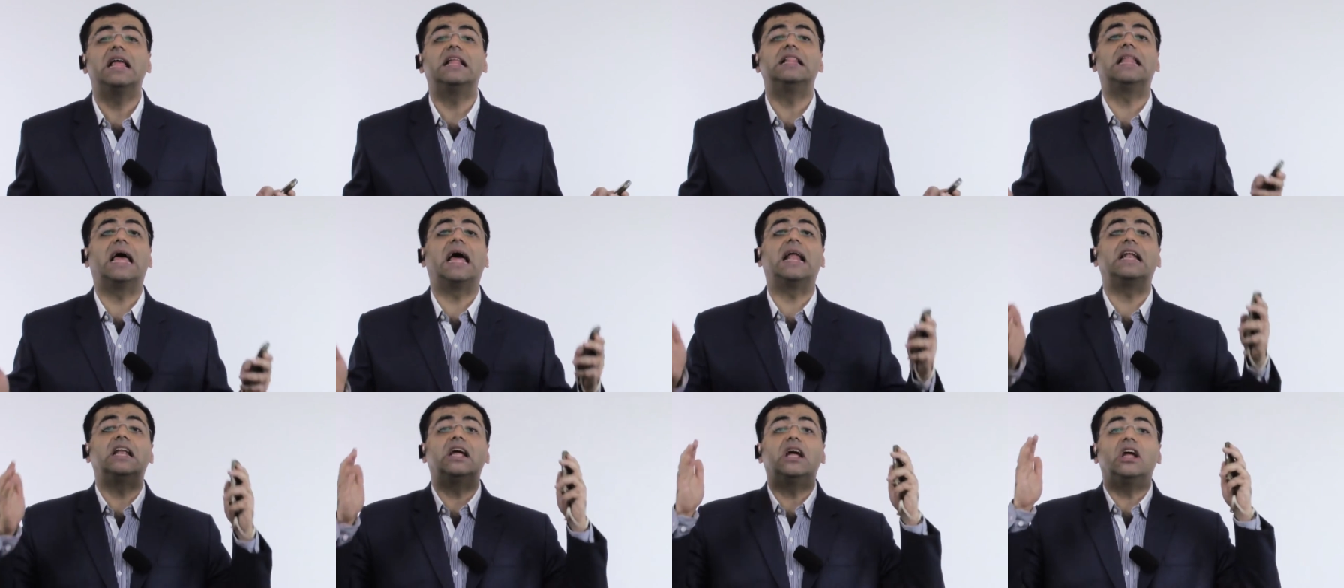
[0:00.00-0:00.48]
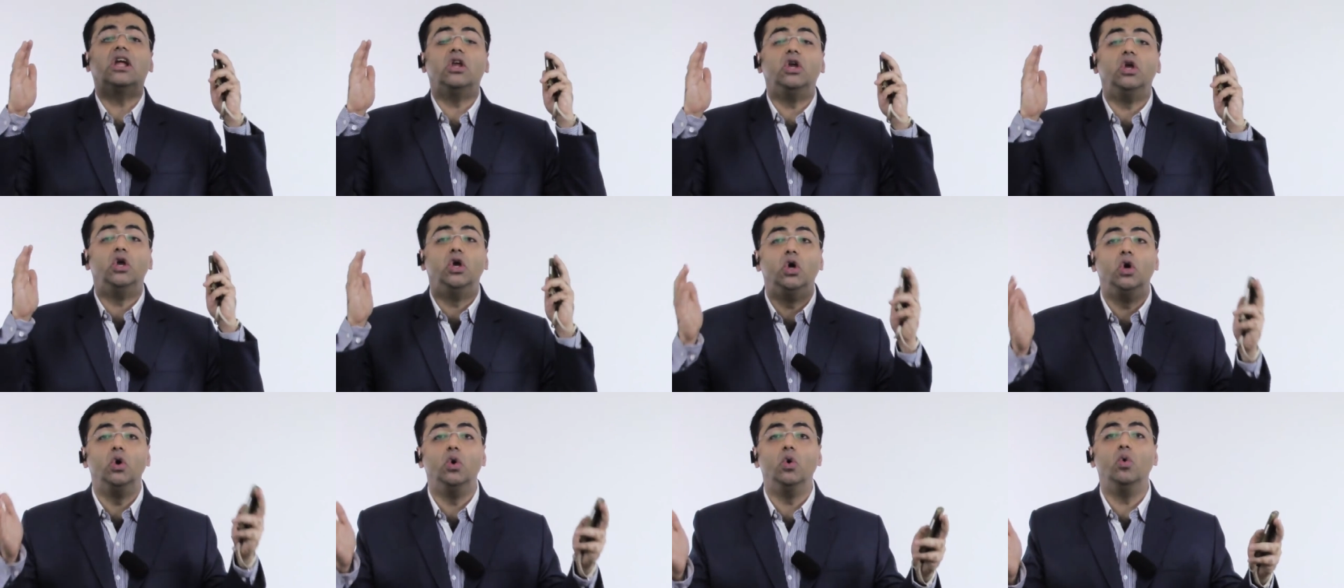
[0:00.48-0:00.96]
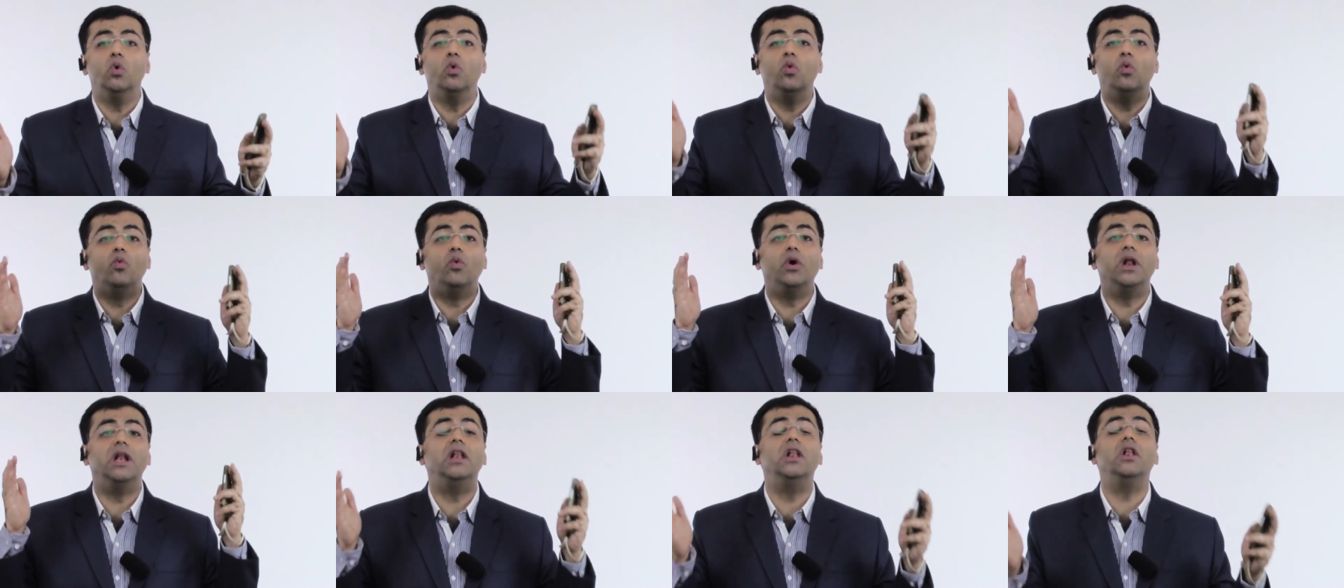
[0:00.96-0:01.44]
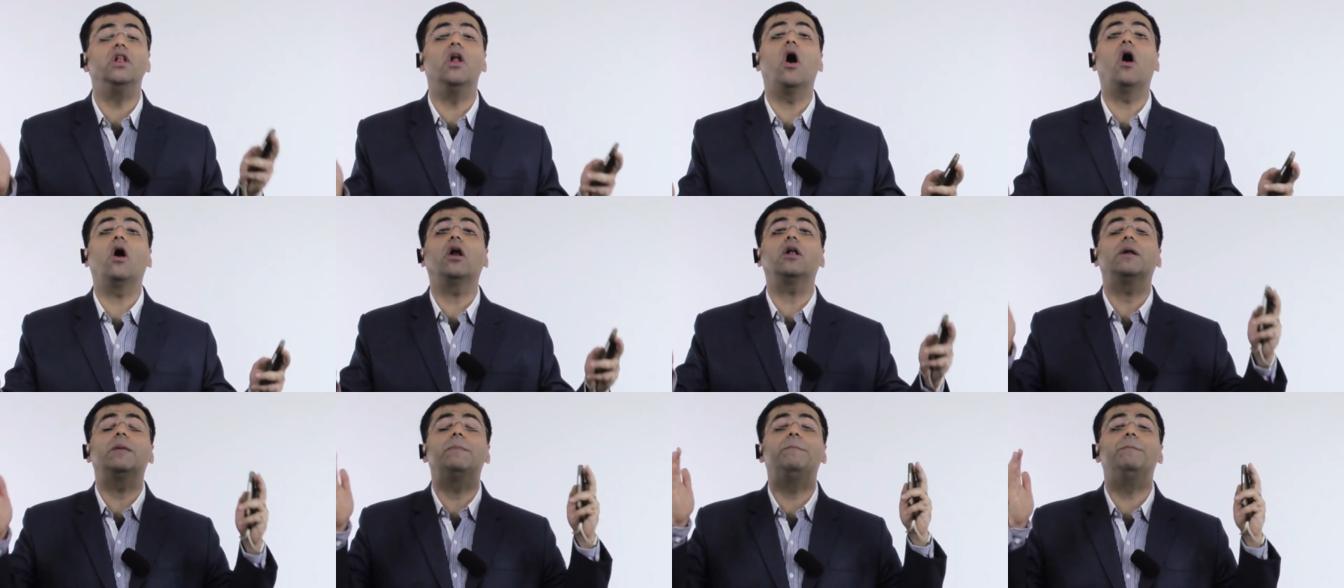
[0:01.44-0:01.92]
that you will
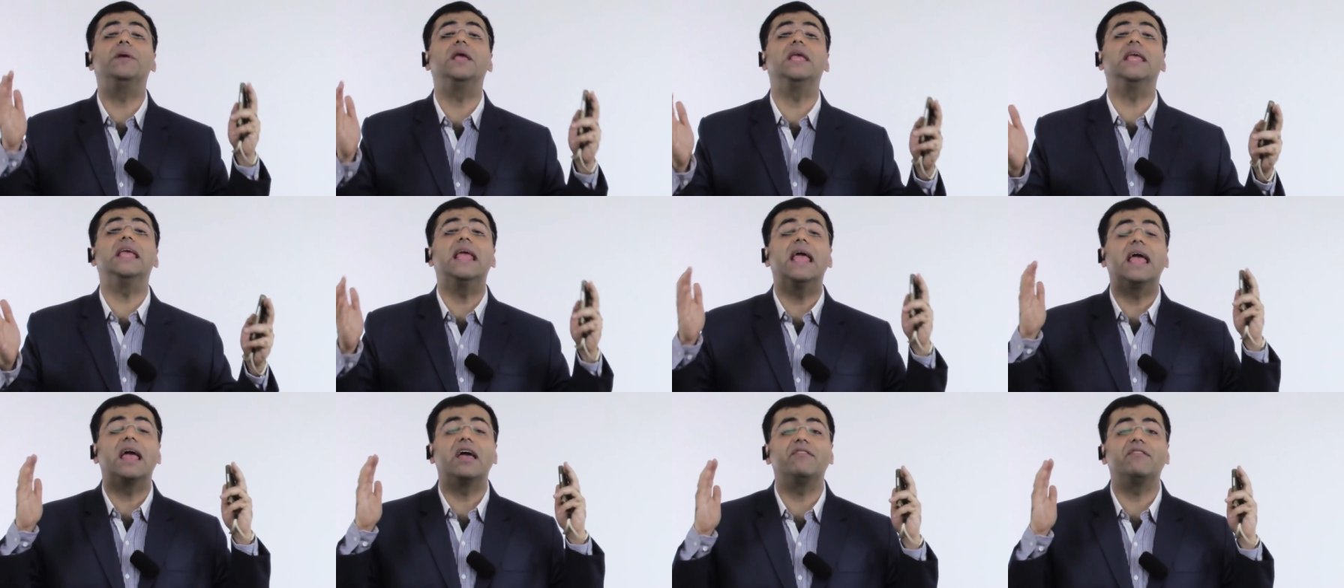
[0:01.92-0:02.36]
not be